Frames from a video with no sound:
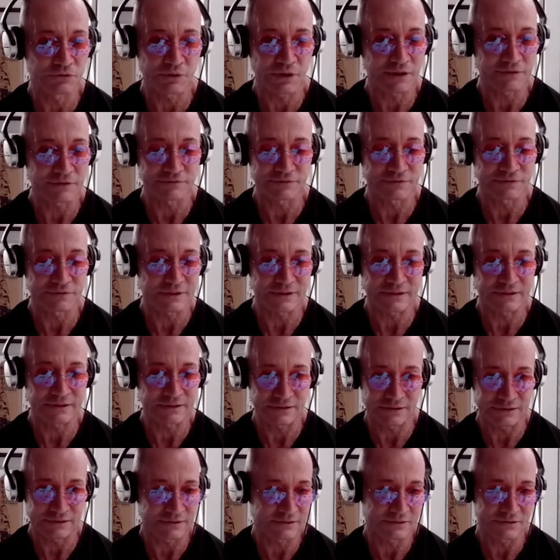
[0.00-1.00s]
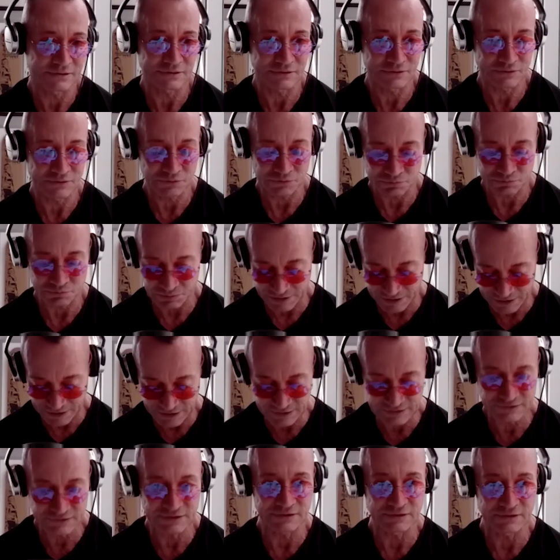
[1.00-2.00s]
to have yeah. Uh, uh, the
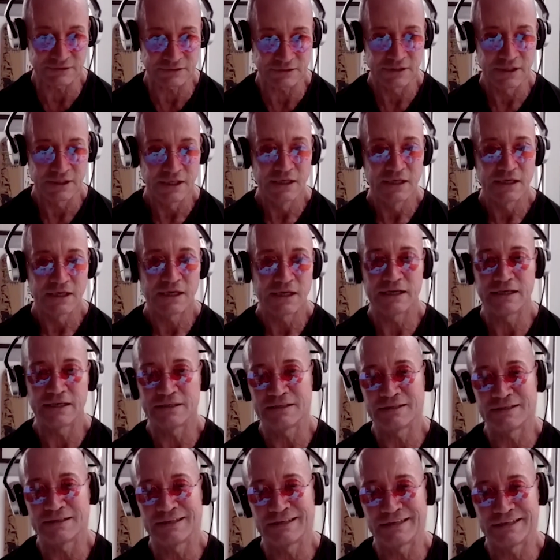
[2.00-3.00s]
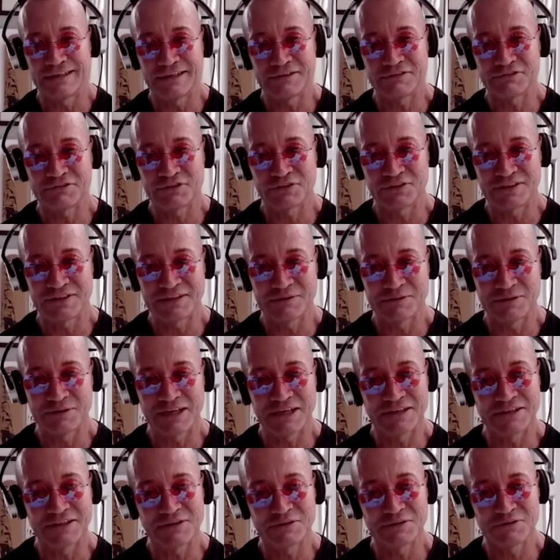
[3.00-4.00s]
release uh, and and everything.
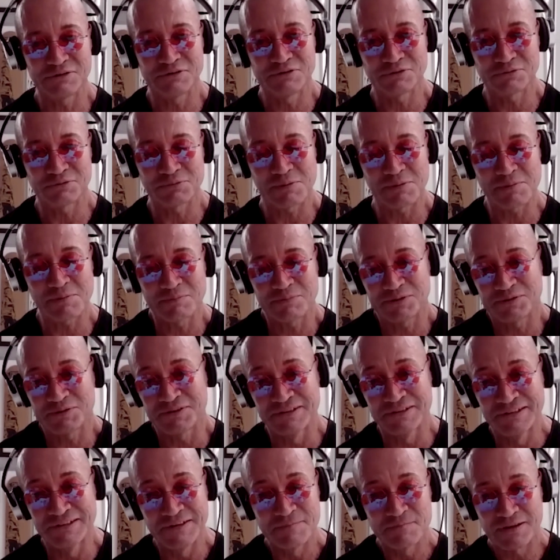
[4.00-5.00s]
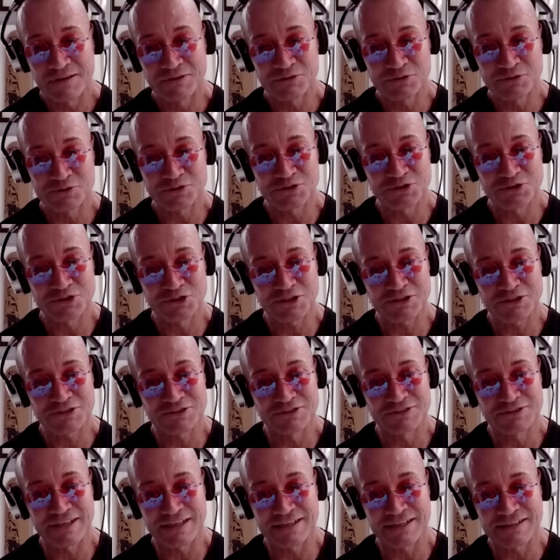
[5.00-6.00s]
And you remember you're
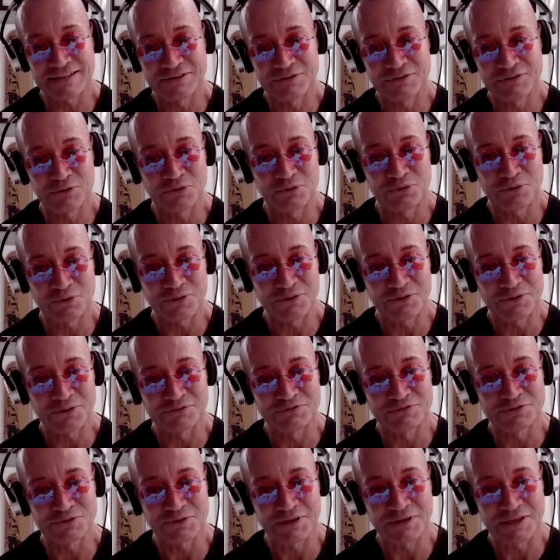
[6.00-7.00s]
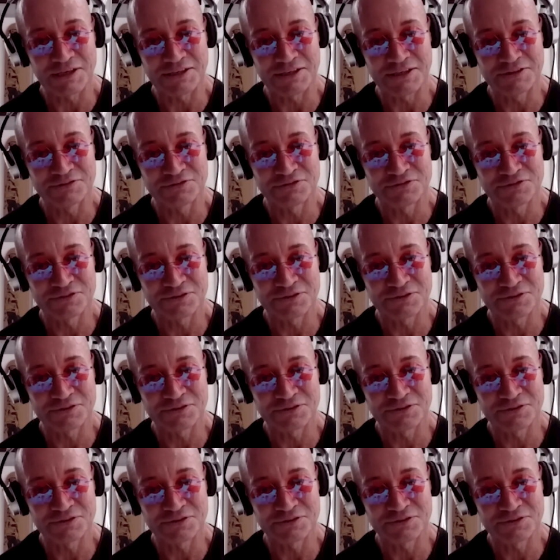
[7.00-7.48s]
just at the third of your life.